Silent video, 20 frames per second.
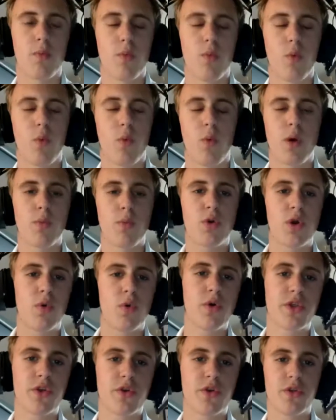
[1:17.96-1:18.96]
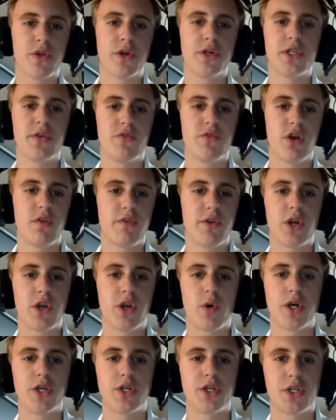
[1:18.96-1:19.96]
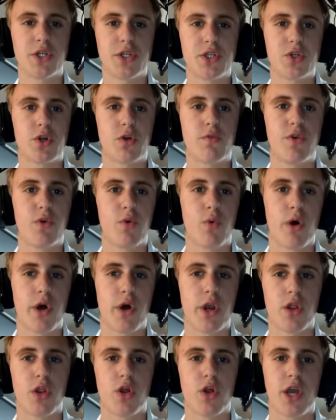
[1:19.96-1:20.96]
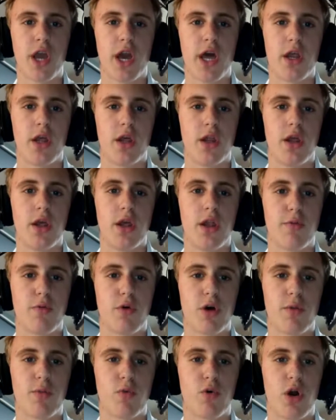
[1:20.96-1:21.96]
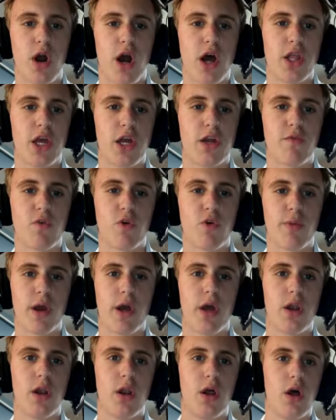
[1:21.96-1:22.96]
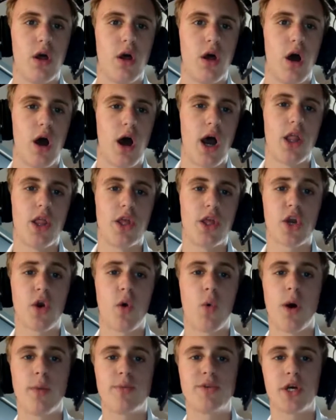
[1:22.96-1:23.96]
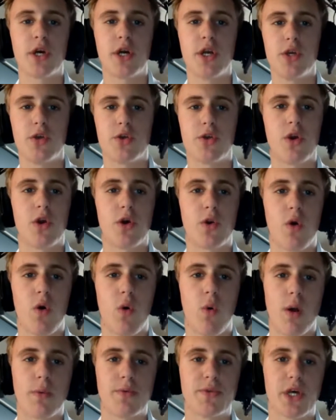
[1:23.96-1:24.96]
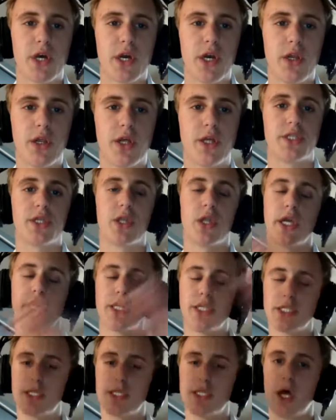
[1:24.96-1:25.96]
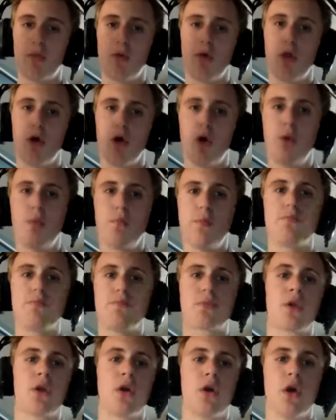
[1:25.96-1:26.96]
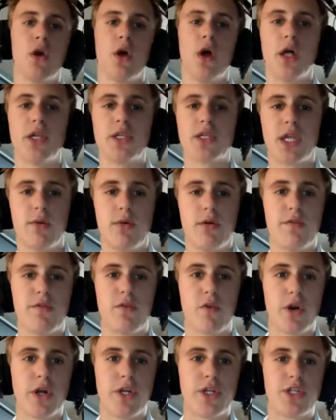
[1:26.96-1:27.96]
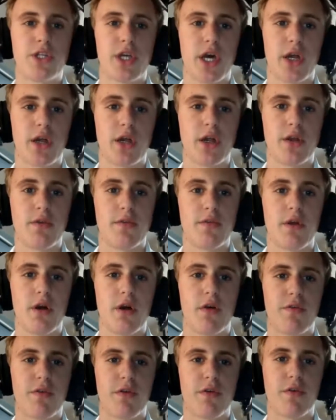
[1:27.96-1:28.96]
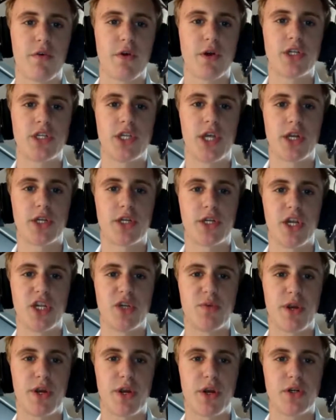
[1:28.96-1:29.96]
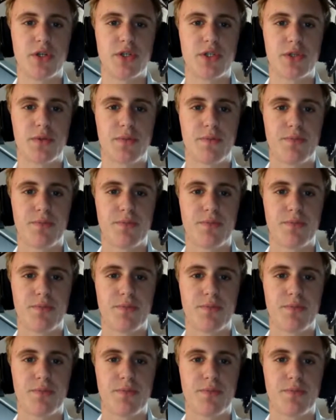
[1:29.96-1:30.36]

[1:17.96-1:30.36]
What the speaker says: when we're going through this, if you have any questions or if you want to look at it in a more online format on like a website, you can go to our website. It's linked down below. It's going to be 4-H Tech for the 4-H Tech Changemakers